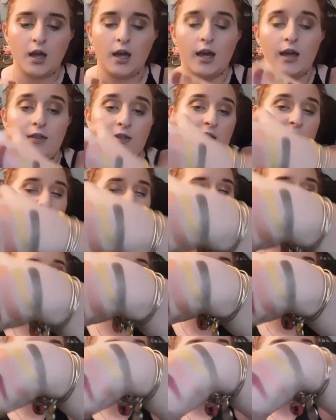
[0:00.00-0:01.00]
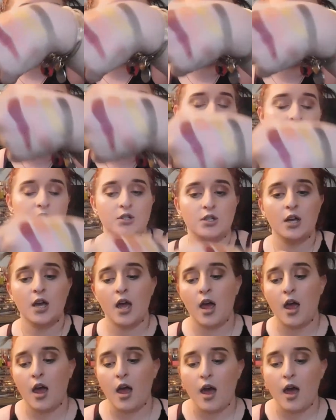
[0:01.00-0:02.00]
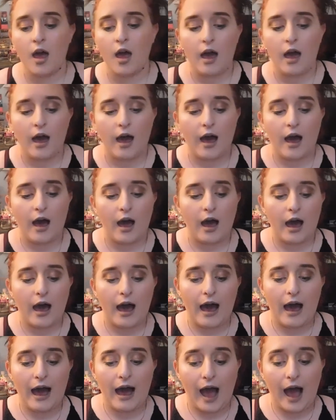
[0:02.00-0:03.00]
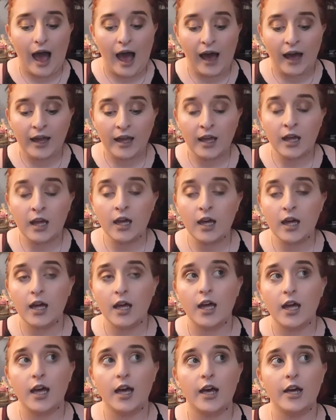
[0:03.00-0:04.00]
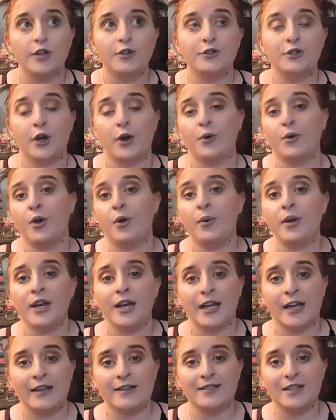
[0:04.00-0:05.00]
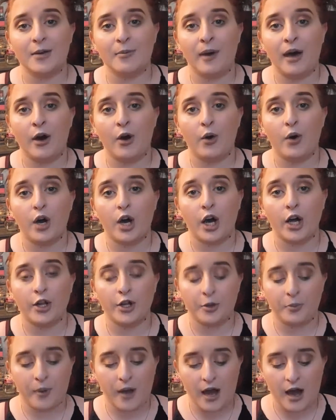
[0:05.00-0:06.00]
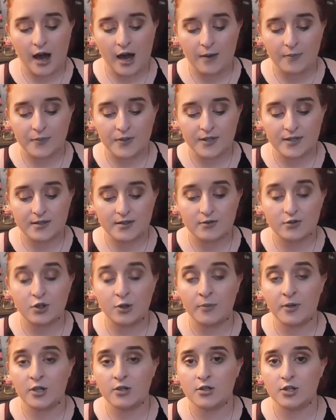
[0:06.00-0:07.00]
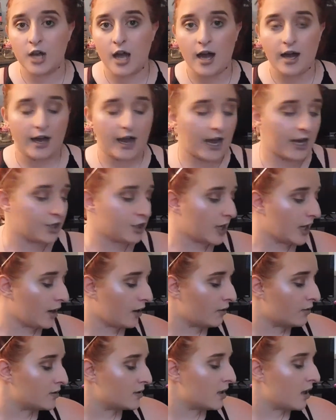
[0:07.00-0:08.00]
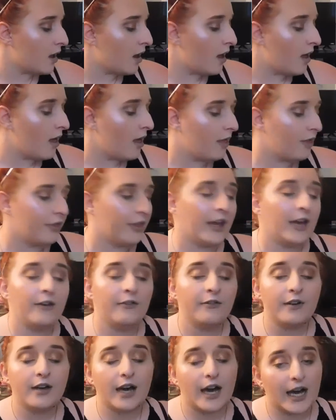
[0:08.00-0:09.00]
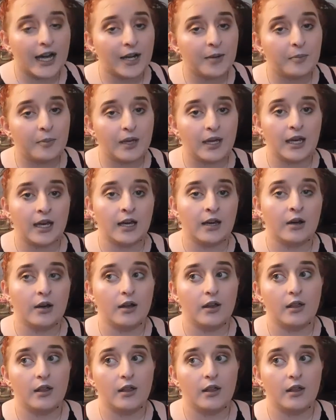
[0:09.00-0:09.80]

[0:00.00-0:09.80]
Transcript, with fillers: And that's what that one looks like swatched. I don't know what it is about ColourPop's Super Shock eyeshadows. They have got to be